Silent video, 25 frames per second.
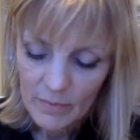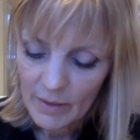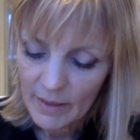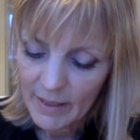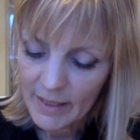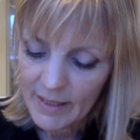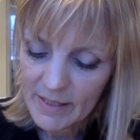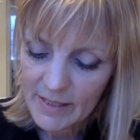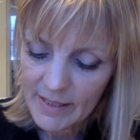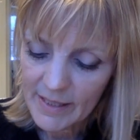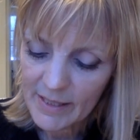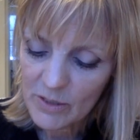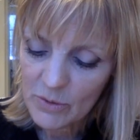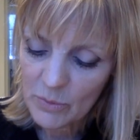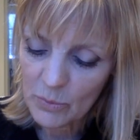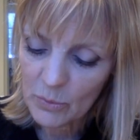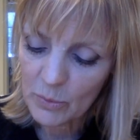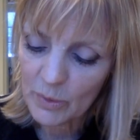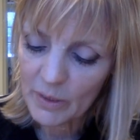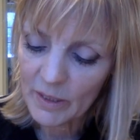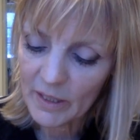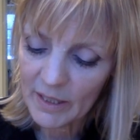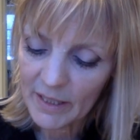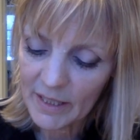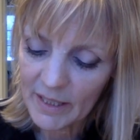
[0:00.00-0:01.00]
It's it's
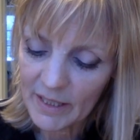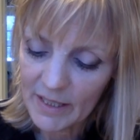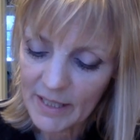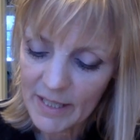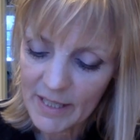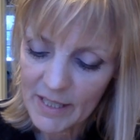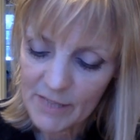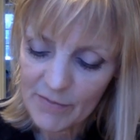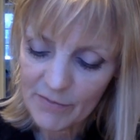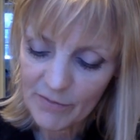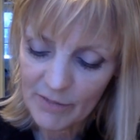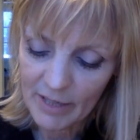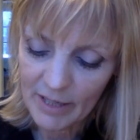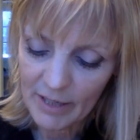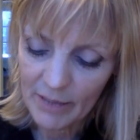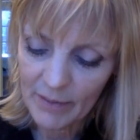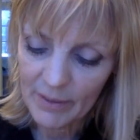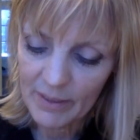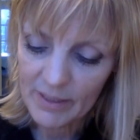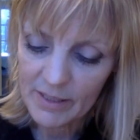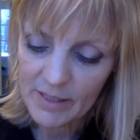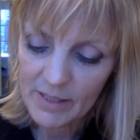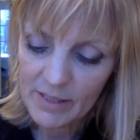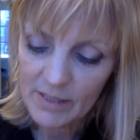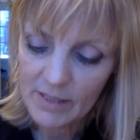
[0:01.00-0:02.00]
really a nice
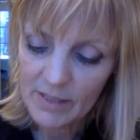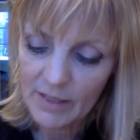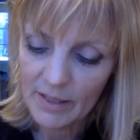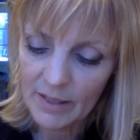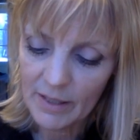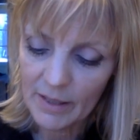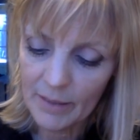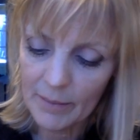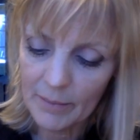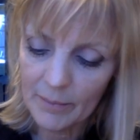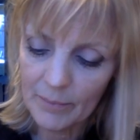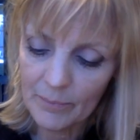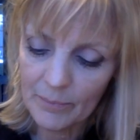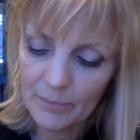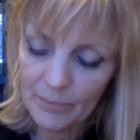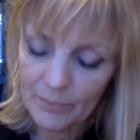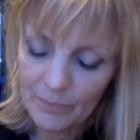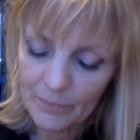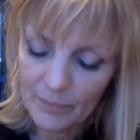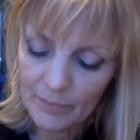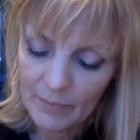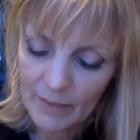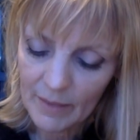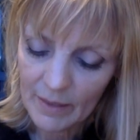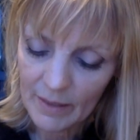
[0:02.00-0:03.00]
fragrance. Um,
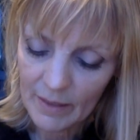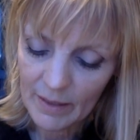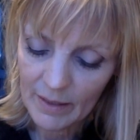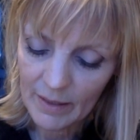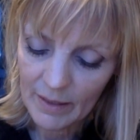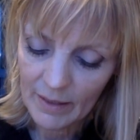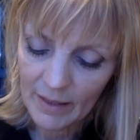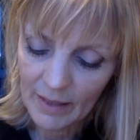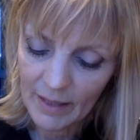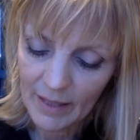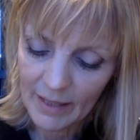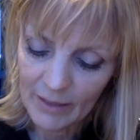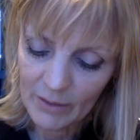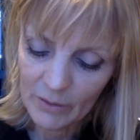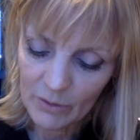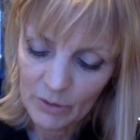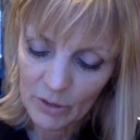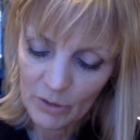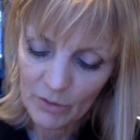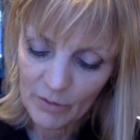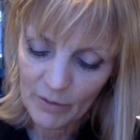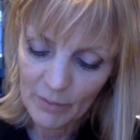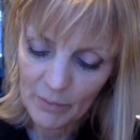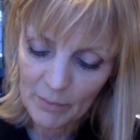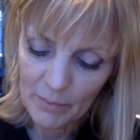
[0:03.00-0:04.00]
I don't know
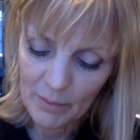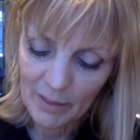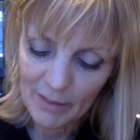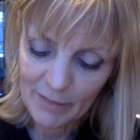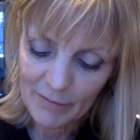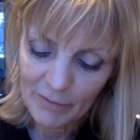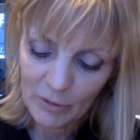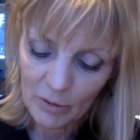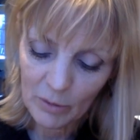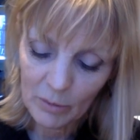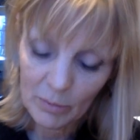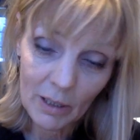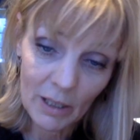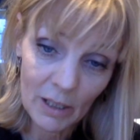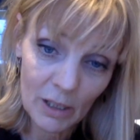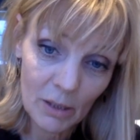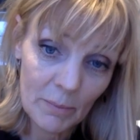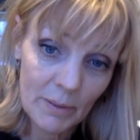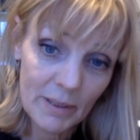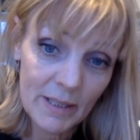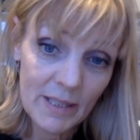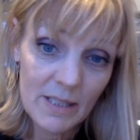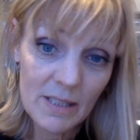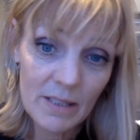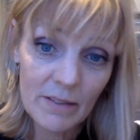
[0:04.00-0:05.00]
if I would buy a full bottle
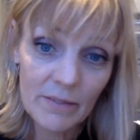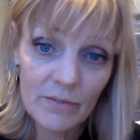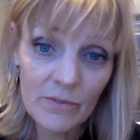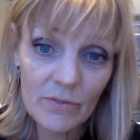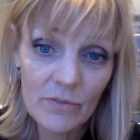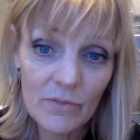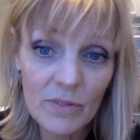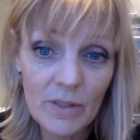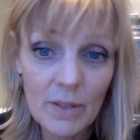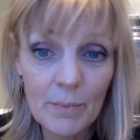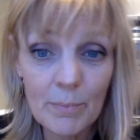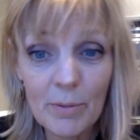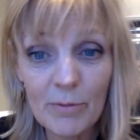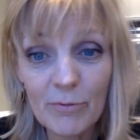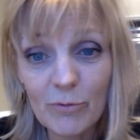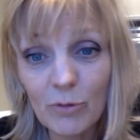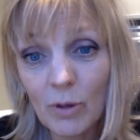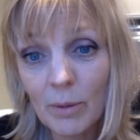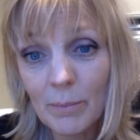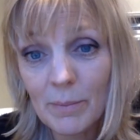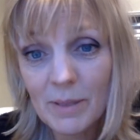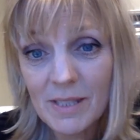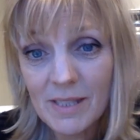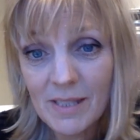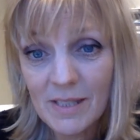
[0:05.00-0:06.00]
because of the
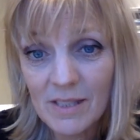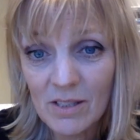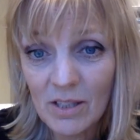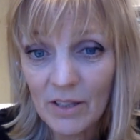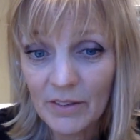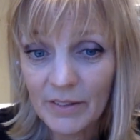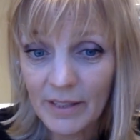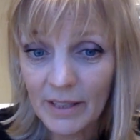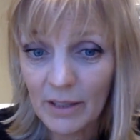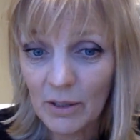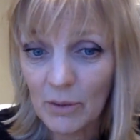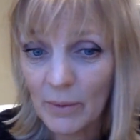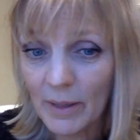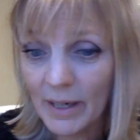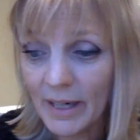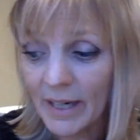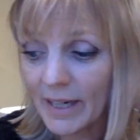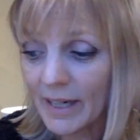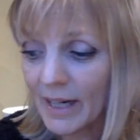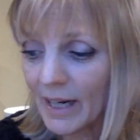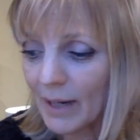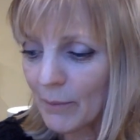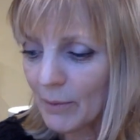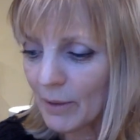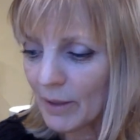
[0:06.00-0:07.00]
performance is not that
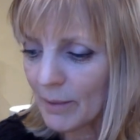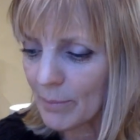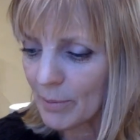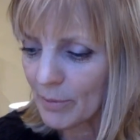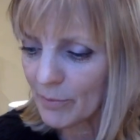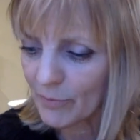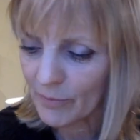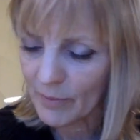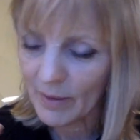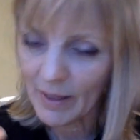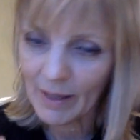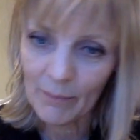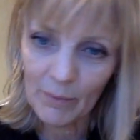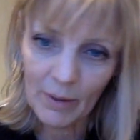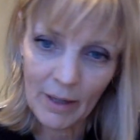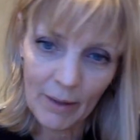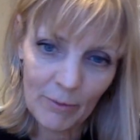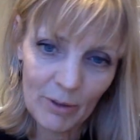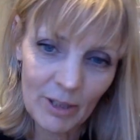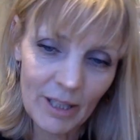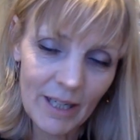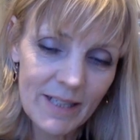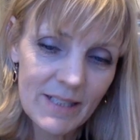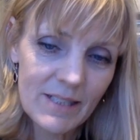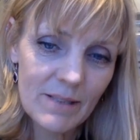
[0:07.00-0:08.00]
great. I want to. I, I
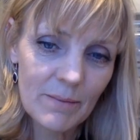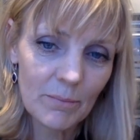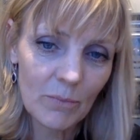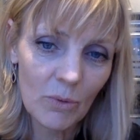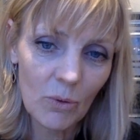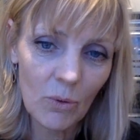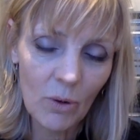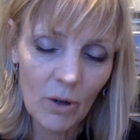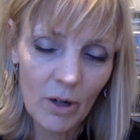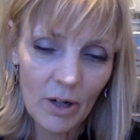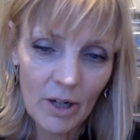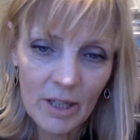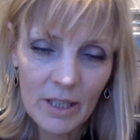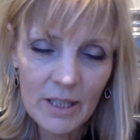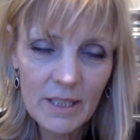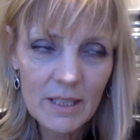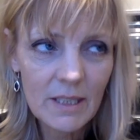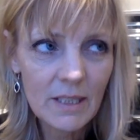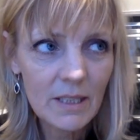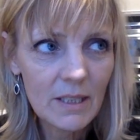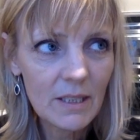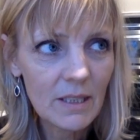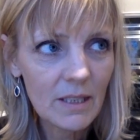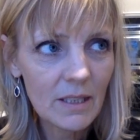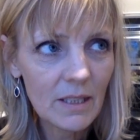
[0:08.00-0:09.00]
would like some more,
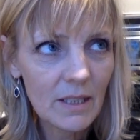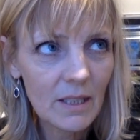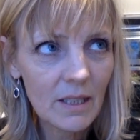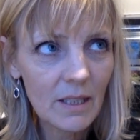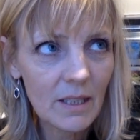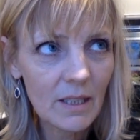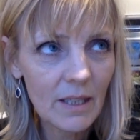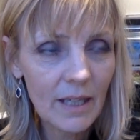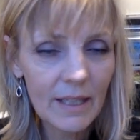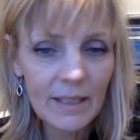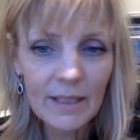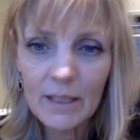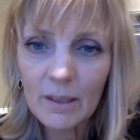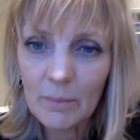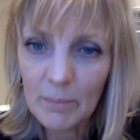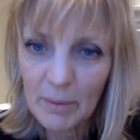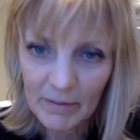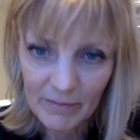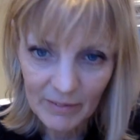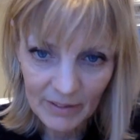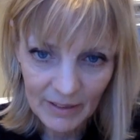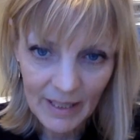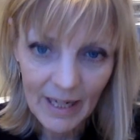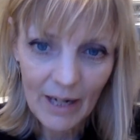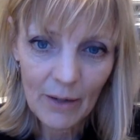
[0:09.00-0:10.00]
uh, a little bit
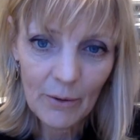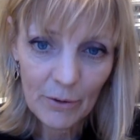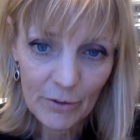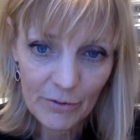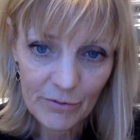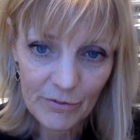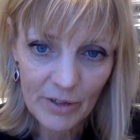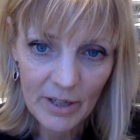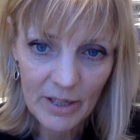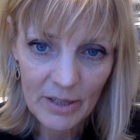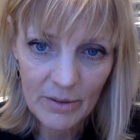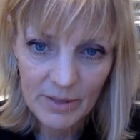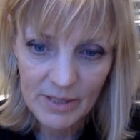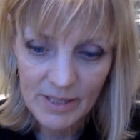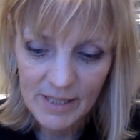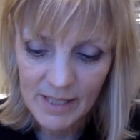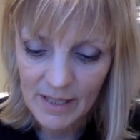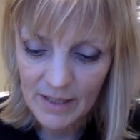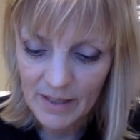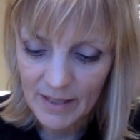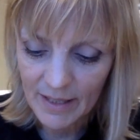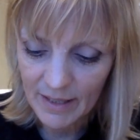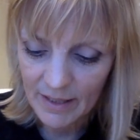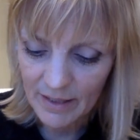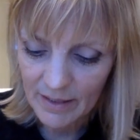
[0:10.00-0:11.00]
of a louder fragrance. I
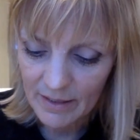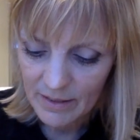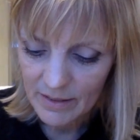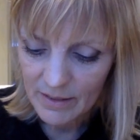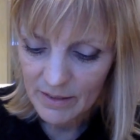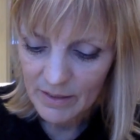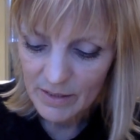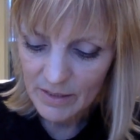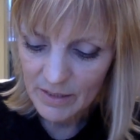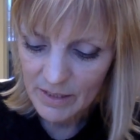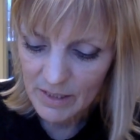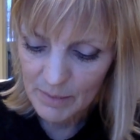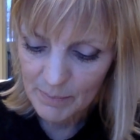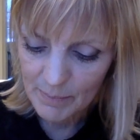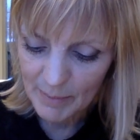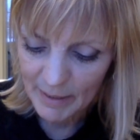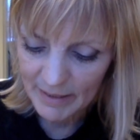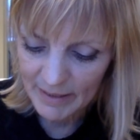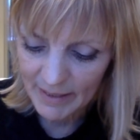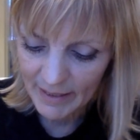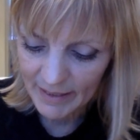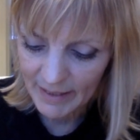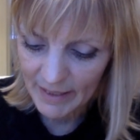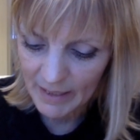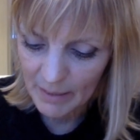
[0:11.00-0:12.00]
think to
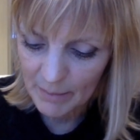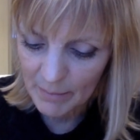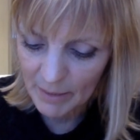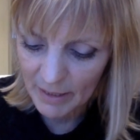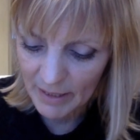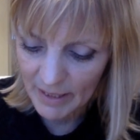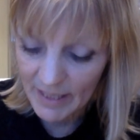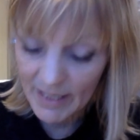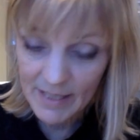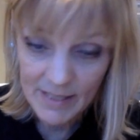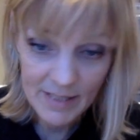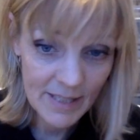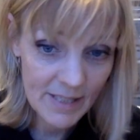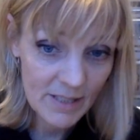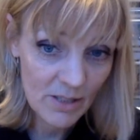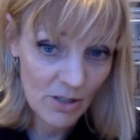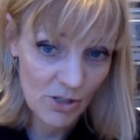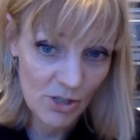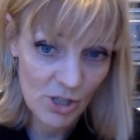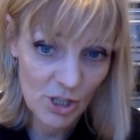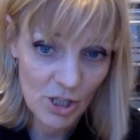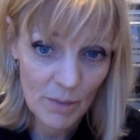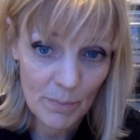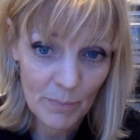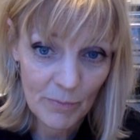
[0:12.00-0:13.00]
spend that kind of money because these
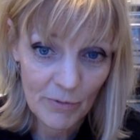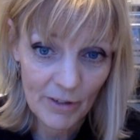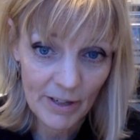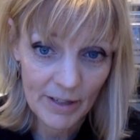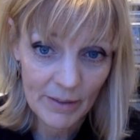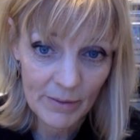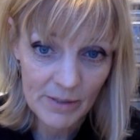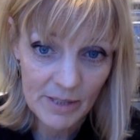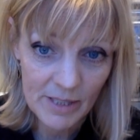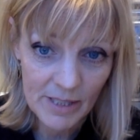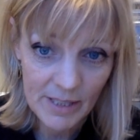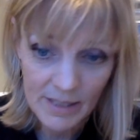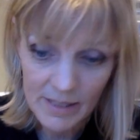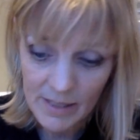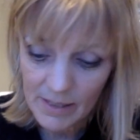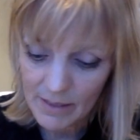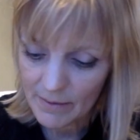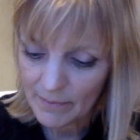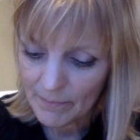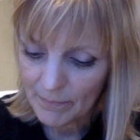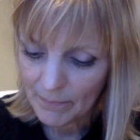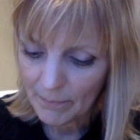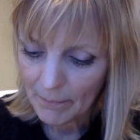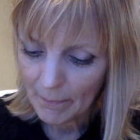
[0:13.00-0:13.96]
aren't cheap fragrances.